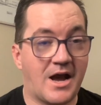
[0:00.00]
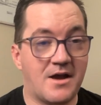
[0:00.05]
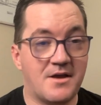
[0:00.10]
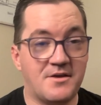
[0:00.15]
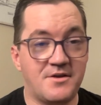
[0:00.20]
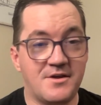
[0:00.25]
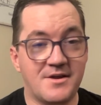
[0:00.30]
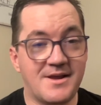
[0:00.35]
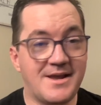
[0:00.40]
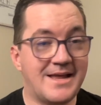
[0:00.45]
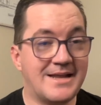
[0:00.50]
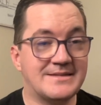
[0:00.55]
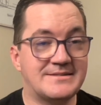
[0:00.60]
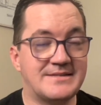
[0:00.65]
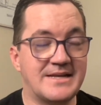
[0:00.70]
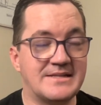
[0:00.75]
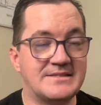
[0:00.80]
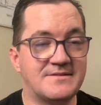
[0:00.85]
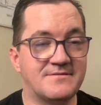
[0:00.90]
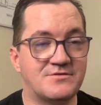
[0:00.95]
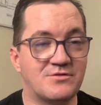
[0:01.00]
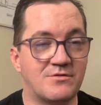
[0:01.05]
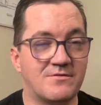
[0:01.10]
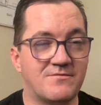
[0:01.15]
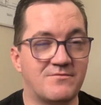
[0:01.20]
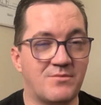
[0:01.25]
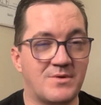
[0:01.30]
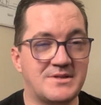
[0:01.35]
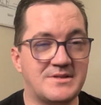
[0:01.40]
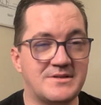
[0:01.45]
you can get a sense of sort
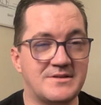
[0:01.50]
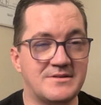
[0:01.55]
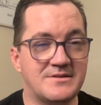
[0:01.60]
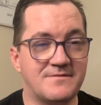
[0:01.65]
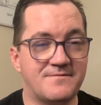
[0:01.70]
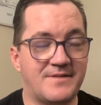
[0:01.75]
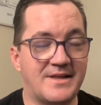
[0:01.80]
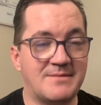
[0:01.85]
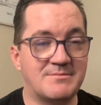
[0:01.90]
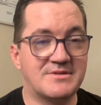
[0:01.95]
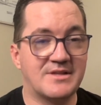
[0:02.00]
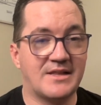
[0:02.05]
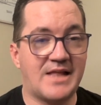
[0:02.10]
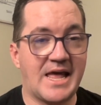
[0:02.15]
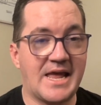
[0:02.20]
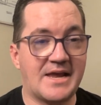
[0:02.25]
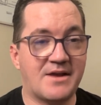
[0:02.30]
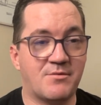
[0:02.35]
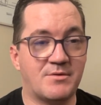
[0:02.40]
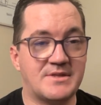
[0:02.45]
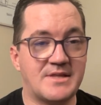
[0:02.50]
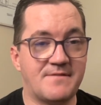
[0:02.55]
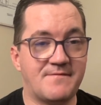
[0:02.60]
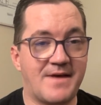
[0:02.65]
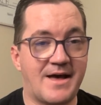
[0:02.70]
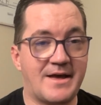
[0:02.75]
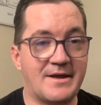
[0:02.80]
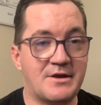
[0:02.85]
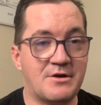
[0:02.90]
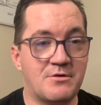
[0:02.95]
of what the Flames like, what they
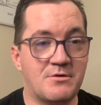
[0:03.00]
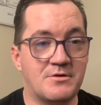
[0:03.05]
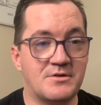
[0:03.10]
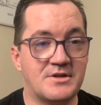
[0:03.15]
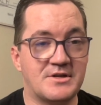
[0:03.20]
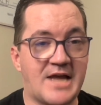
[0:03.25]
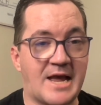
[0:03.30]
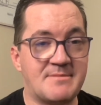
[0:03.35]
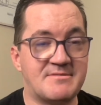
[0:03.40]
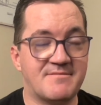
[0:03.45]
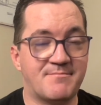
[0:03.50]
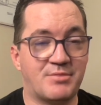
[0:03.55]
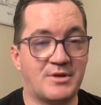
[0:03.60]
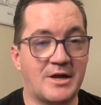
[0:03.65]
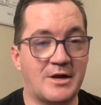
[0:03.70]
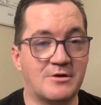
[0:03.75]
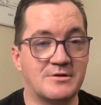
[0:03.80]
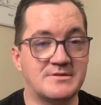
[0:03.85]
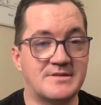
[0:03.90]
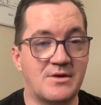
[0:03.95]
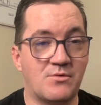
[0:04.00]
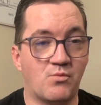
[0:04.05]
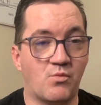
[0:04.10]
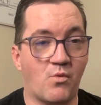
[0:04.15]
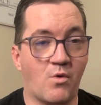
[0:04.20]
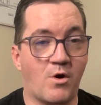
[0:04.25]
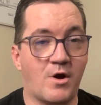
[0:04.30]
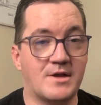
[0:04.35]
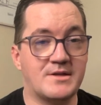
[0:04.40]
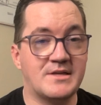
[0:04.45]
value, the types of players they
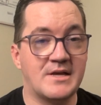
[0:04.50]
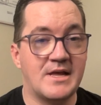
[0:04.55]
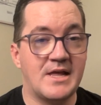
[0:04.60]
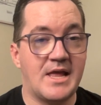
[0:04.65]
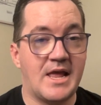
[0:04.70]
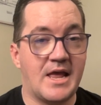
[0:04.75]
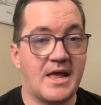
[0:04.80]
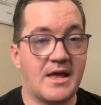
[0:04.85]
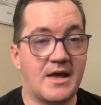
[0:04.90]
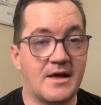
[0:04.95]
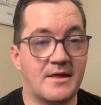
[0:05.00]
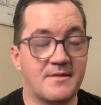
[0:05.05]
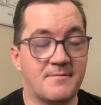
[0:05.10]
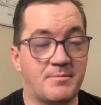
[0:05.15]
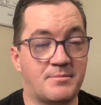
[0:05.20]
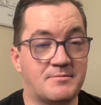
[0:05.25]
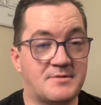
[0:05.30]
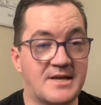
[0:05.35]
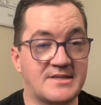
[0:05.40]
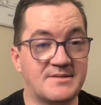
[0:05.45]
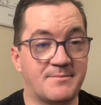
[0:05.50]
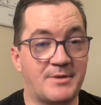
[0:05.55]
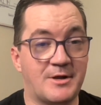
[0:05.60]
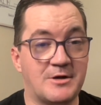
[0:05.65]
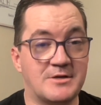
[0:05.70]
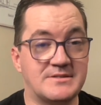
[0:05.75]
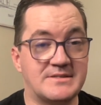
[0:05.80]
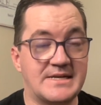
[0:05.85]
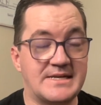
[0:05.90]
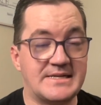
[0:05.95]
want, the types of
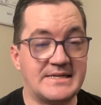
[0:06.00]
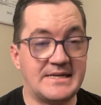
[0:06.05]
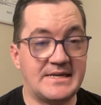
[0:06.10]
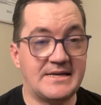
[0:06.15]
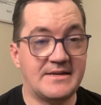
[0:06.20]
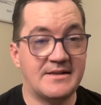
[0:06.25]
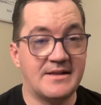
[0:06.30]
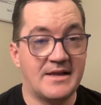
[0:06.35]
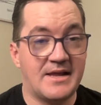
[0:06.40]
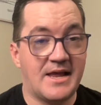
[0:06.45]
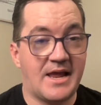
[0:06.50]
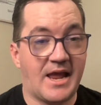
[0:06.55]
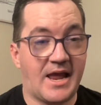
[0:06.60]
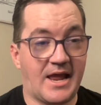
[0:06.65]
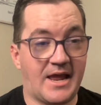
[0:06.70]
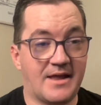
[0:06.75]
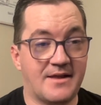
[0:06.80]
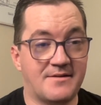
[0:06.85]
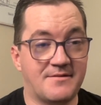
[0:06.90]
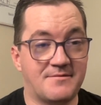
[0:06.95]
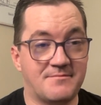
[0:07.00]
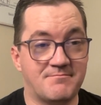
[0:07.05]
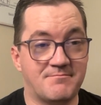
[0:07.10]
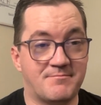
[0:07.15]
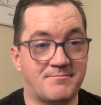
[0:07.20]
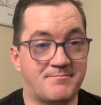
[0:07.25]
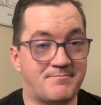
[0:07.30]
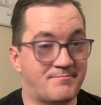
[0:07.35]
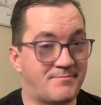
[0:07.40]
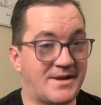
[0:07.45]
players they need, and
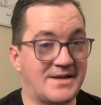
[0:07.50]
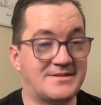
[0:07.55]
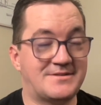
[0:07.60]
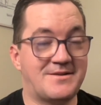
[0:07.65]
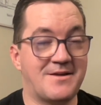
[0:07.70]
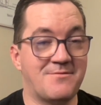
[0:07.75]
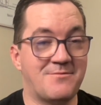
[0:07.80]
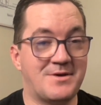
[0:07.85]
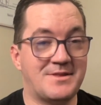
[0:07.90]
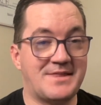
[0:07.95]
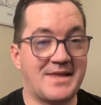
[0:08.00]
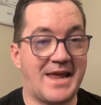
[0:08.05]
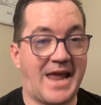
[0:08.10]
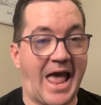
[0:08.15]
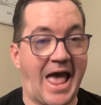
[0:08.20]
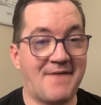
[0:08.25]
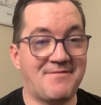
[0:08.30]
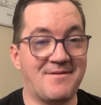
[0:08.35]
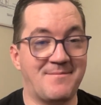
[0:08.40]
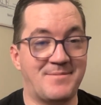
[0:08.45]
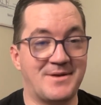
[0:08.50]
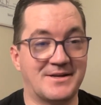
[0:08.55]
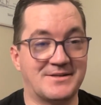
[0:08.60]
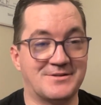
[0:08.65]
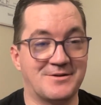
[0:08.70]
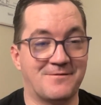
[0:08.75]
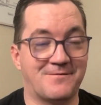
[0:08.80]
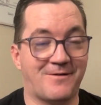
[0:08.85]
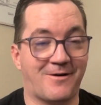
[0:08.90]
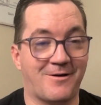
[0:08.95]
based on what they haven't picked
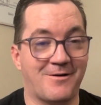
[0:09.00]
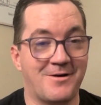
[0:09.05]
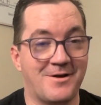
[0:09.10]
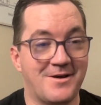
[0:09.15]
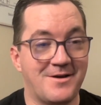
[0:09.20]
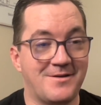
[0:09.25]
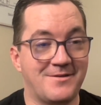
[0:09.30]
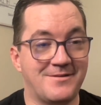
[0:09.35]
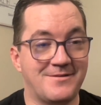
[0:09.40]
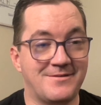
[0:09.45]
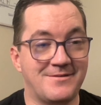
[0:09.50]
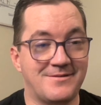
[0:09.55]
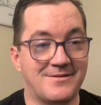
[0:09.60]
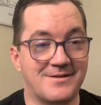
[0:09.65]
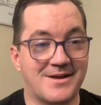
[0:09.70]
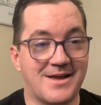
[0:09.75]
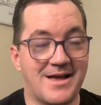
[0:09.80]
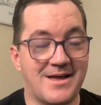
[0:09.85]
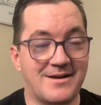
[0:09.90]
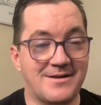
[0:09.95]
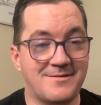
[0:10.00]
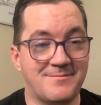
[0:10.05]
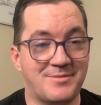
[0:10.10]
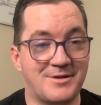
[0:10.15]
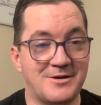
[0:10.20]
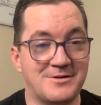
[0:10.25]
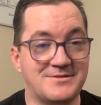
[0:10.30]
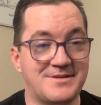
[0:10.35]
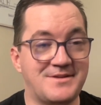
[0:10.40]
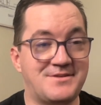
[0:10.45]
so far, the kind of
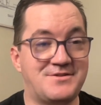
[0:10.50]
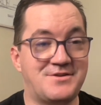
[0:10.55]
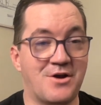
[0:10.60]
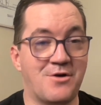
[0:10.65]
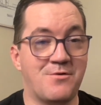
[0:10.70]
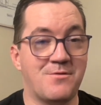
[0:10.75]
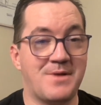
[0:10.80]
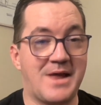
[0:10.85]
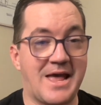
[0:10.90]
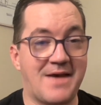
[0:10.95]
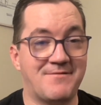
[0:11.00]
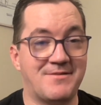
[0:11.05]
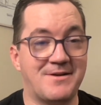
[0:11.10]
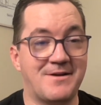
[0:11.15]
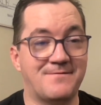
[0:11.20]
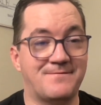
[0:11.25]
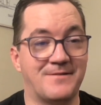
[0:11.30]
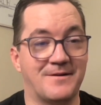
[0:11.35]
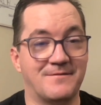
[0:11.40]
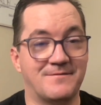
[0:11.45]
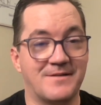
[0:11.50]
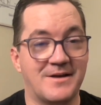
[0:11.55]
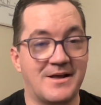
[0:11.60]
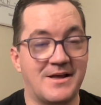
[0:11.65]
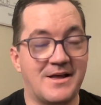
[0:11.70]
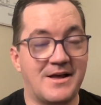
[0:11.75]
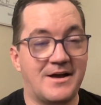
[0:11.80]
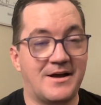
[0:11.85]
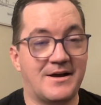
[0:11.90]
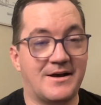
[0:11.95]
players they don't have enough of.
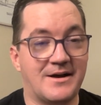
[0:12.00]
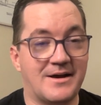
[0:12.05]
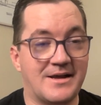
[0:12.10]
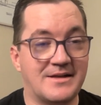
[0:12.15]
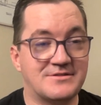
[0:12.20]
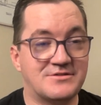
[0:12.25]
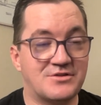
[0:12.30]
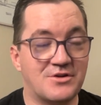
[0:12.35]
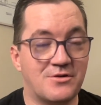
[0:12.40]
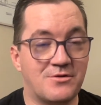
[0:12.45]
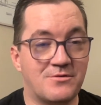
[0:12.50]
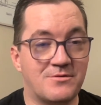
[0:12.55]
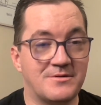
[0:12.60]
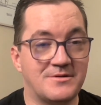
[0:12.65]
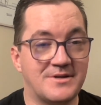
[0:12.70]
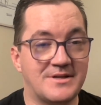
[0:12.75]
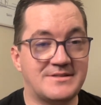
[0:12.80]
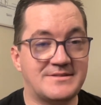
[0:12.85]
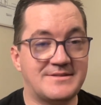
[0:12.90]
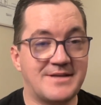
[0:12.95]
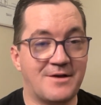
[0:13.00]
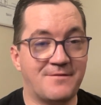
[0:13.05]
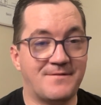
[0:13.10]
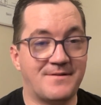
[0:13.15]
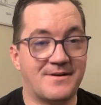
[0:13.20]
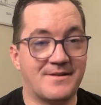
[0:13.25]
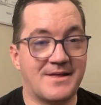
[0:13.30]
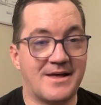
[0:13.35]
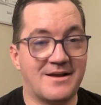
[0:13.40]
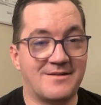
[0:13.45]
And so let's delve
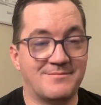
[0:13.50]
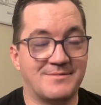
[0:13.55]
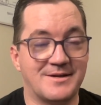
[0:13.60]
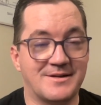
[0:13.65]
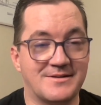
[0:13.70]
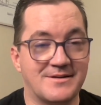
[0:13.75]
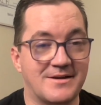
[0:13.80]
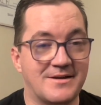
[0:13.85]
into that a bit.